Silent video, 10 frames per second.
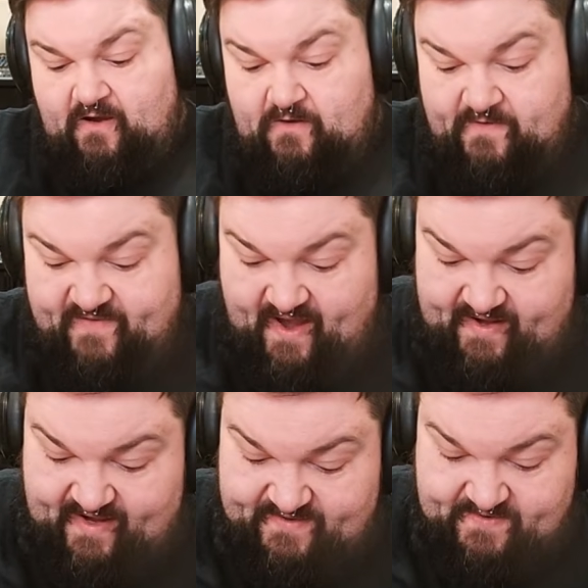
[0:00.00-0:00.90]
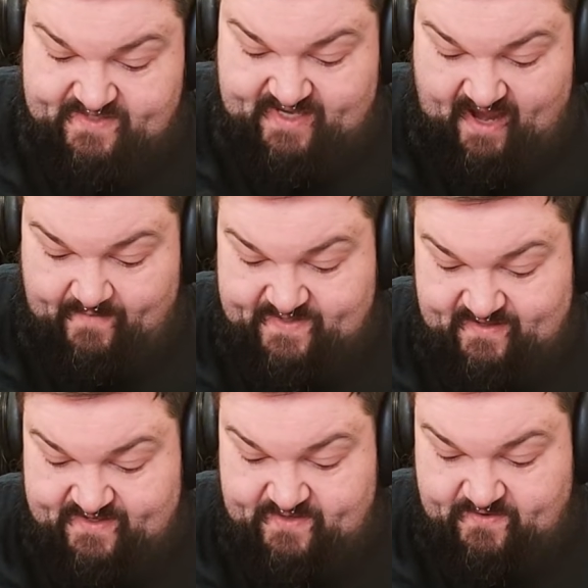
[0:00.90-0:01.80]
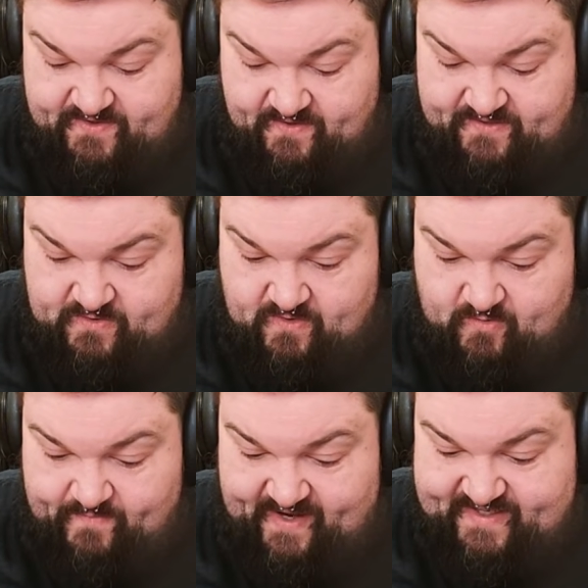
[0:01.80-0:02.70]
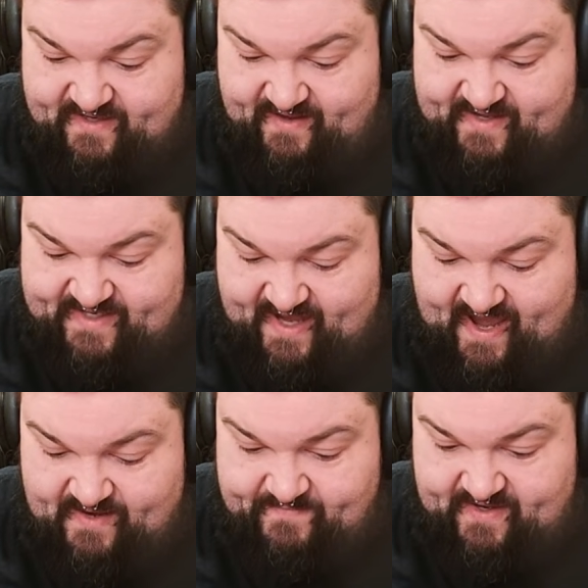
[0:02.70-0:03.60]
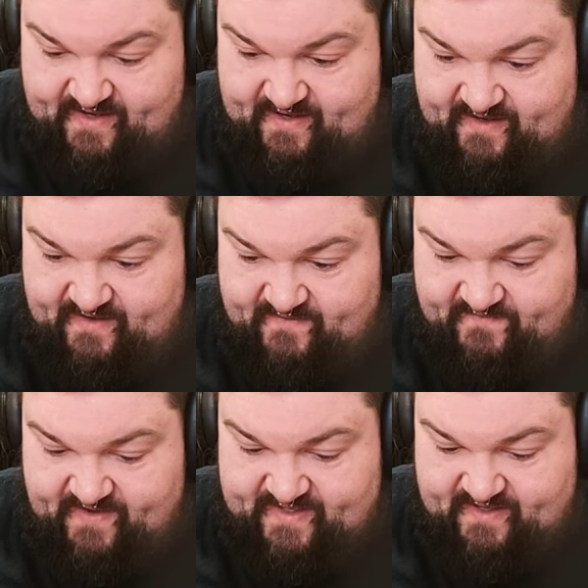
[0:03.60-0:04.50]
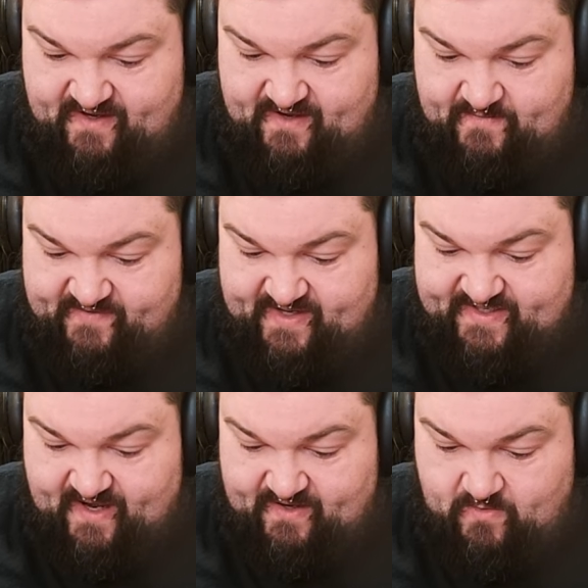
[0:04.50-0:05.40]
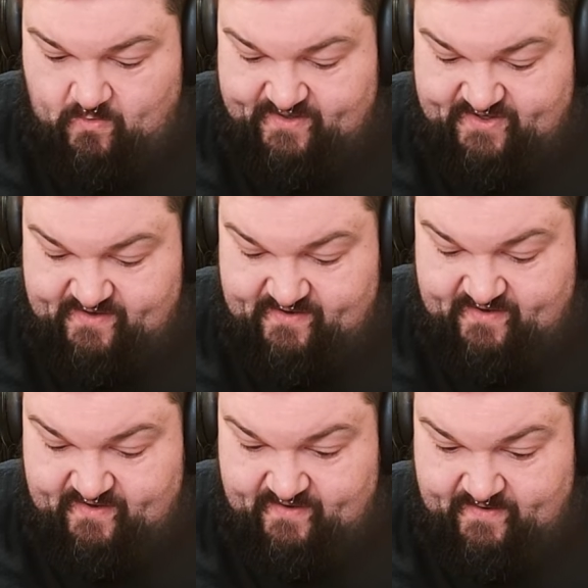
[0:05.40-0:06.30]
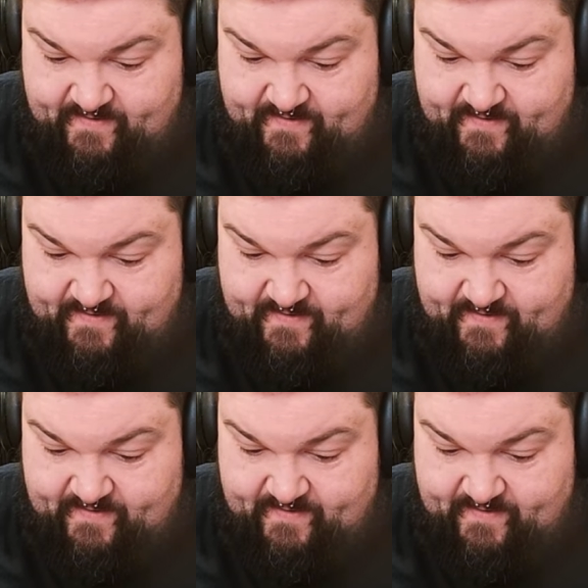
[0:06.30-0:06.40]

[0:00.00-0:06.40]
We've got enters tapped unless you control 2 or more basic lands, a canopy, vista, we have an exotic orchard,